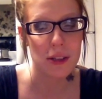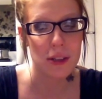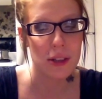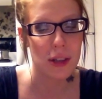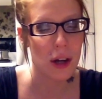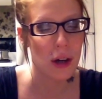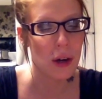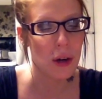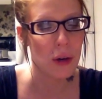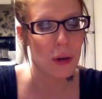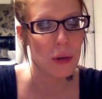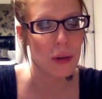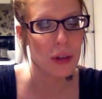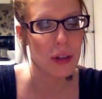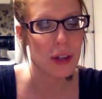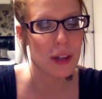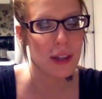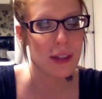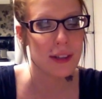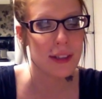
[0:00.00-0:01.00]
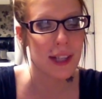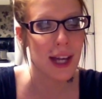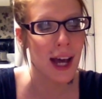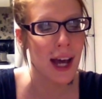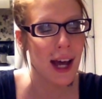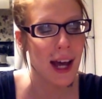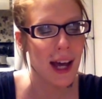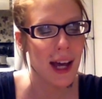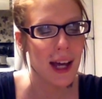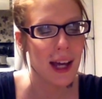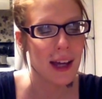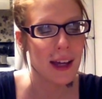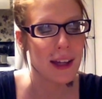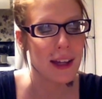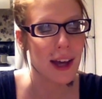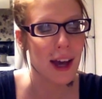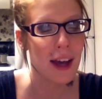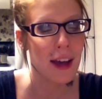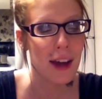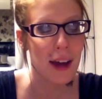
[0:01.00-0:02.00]
So this
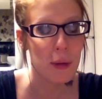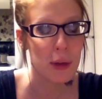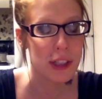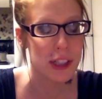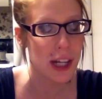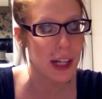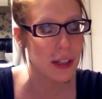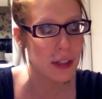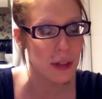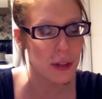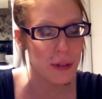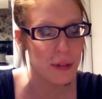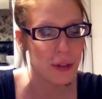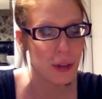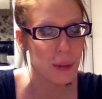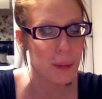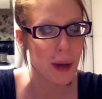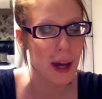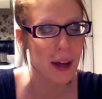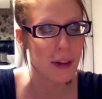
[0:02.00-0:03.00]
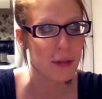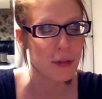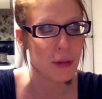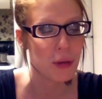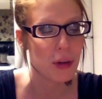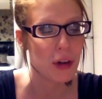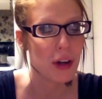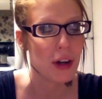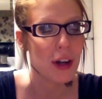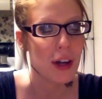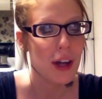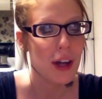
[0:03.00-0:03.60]
guy, which I do feel bad for,